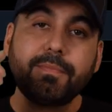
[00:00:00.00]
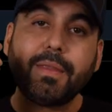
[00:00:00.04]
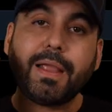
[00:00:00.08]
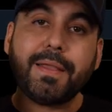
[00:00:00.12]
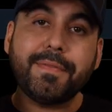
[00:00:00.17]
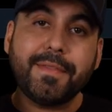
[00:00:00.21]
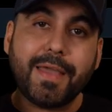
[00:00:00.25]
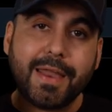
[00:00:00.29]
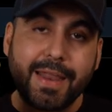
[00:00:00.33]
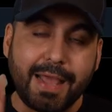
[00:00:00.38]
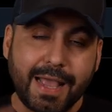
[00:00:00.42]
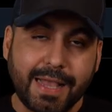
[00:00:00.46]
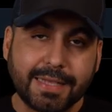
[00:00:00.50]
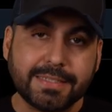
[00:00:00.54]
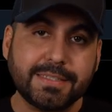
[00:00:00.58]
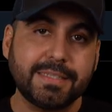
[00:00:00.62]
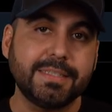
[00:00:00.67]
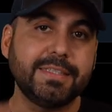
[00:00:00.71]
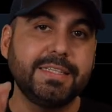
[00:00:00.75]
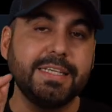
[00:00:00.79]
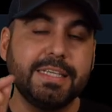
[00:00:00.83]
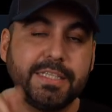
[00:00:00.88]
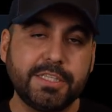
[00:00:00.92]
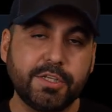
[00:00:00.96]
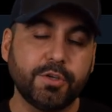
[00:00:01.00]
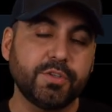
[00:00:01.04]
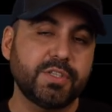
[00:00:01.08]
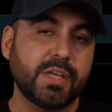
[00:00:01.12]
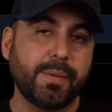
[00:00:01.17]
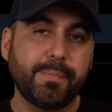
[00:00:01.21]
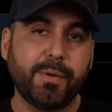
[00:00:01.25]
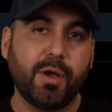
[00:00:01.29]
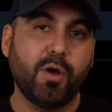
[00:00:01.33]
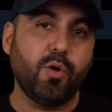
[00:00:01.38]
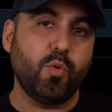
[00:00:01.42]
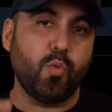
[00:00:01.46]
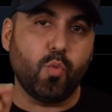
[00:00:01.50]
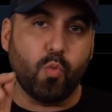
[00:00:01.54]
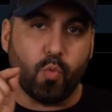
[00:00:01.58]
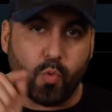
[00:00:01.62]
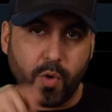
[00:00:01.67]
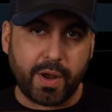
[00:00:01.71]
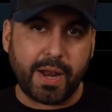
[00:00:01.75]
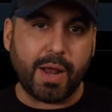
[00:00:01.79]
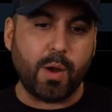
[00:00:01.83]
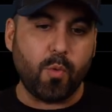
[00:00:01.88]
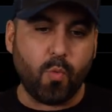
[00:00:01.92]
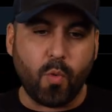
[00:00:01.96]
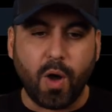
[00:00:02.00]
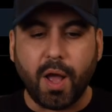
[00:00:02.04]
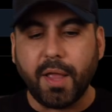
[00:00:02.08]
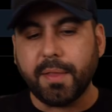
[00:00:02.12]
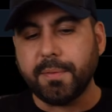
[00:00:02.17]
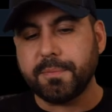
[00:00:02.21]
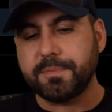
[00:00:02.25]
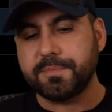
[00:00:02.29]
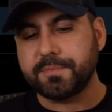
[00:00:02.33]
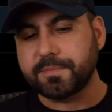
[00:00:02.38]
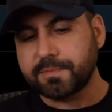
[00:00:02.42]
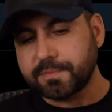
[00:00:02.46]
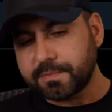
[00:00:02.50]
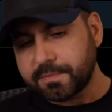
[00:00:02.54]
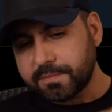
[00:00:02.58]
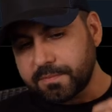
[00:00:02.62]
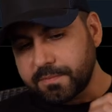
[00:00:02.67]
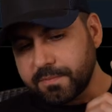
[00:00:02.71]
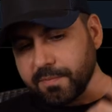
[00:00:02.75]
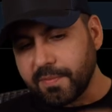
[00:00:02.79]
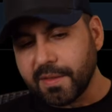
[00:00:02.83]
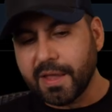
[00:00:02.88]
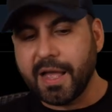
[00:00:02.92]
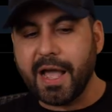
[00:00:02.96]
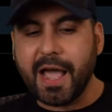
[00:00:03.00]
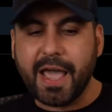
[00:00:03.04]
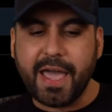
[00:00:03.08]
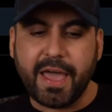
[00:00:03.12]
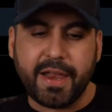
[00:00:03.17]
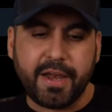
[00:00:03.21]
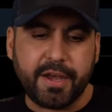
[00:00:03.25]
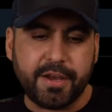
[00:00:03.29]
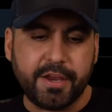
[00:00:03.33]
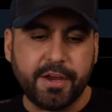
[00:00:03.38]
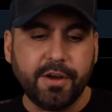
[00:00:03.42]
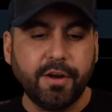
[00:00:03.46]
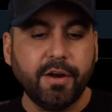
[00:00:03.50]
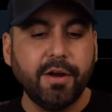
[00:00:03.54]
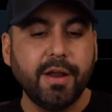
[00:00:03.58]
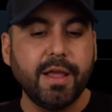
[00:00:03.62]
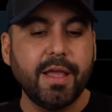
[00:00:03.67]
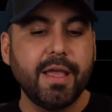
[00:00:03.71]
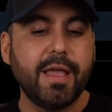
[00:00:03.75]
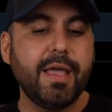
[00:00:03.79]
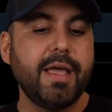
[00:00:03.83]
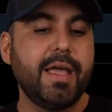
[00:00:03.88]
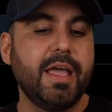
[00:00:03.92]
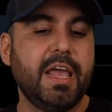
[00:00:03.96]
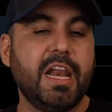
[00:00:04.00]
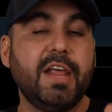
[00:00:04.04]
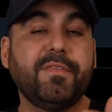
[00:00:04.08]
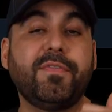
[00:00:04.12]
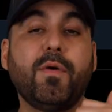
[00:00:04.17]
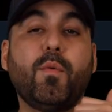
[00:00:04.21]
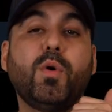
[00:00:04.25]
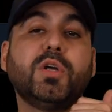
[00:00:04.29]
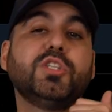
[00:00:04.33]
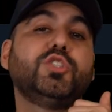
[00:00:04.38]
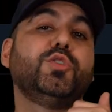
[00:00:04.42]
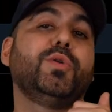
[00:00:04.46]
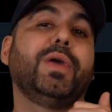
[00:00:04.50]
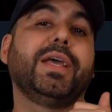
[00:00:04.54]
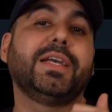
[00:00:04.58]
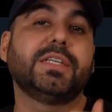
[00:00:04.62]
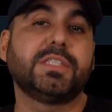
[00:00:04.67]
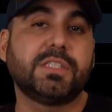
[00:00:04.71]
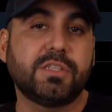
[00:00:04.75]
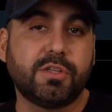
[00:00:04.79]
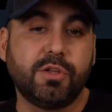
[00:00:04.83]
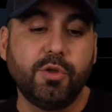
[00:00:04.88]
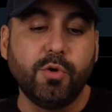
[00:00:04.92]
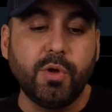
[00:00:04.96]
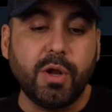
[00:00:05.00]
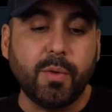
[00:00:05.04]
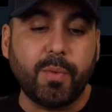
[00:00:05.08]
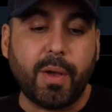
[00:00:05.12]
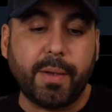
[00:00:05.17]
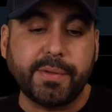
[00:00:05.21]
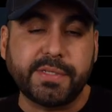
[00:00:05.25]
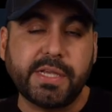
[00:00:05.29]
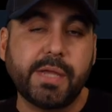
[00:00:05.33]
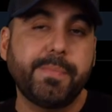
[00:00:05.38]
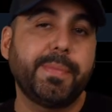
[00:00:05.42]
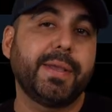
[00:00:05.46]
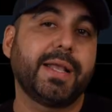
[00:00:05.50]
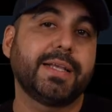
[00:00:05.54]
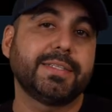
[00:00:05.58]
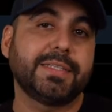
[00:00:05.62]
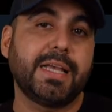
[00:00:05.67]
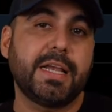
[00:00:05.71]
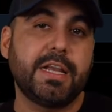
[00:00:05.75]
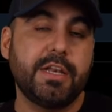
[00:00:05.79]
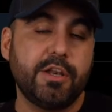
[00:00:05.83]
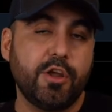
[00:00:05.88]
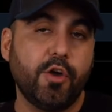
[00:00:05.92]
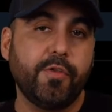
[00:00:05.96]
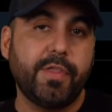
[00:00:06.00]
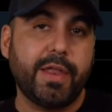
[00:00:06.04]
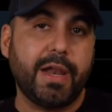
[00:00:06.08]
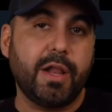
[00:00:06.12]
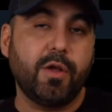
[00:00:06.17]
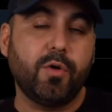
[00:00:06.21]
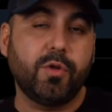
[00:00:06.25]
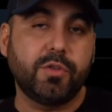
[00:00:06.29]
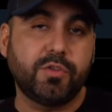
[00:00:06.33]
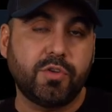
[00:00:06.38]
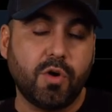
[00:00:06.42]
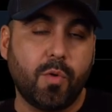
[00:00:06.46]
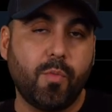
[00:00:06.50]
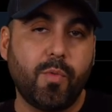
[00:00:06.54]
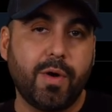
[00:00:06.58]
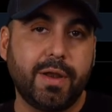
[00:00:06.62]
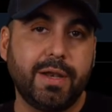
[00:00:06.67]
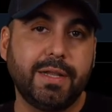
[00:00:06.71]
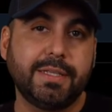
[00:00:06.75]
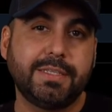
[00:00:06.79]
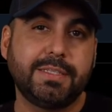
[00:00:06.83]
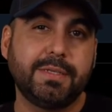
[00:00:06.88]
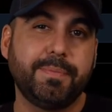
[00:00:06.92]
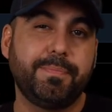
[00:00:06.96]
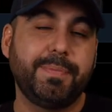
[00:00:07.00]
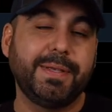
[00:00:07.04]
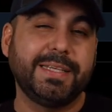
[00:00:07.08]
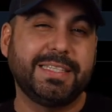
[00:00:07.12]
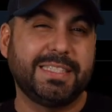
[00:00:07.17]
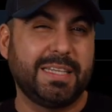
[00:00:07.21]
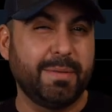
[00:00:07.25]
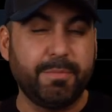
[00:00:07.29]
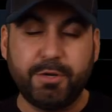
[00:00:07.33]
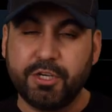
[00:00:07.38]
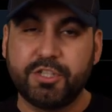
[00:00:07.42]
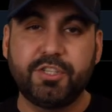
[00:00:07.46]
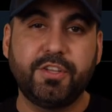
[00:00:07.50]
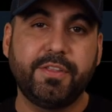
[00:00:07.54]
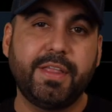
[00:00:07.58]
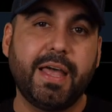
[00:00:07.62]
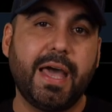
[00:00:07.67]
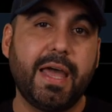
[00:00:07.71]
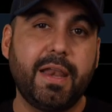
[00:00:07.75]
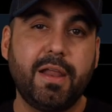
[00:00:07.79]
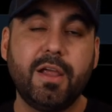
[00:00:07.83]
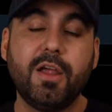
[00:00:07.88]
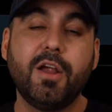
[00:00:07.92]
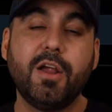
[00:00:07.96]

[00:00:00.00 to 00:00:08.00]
that has details about what I want, I add it here. And if I want to exclude a website because I know that I don't want it to be similar to that,